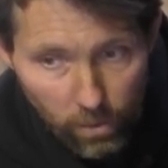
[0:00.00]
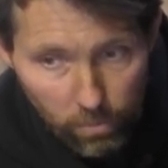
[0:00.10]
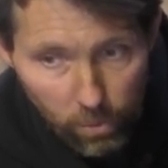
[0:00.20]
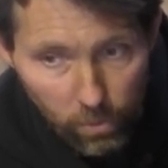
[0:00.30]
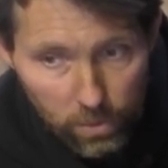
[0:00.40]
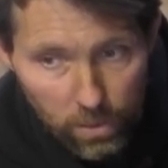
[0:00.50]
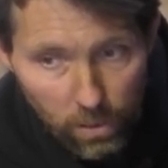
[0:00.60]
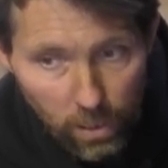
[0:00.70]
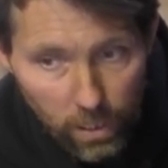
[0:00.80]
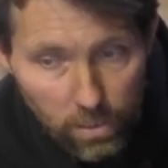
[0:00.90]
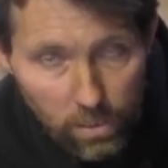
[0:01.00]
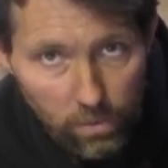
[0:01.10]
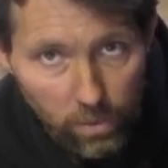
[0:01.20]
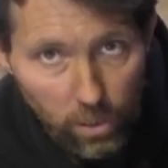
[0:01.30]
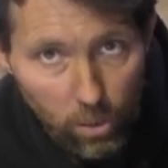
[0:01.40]
The port side
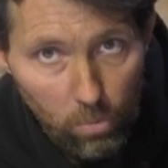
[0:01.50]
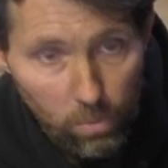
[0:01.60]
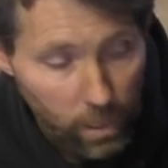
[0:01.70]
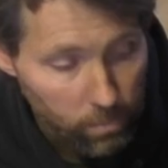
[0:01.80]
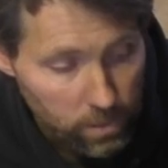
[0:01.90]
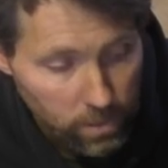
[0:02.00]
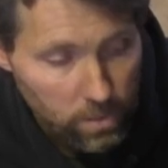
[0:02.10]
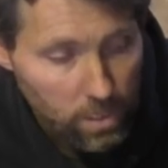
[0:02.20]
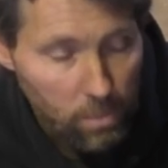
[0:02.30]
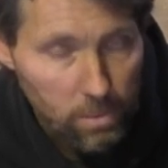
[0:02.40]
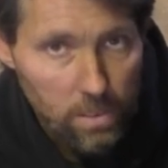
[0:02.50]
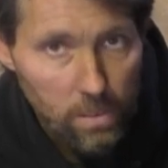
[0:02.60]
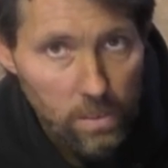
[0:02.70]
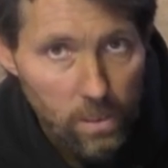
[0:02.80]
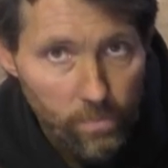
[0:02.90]
of the helm comes to the starboard
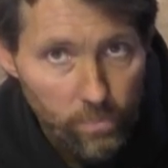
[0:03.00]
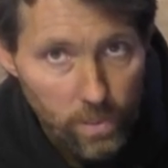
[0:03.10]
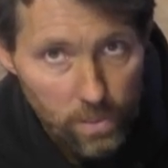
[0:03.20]
cylinder.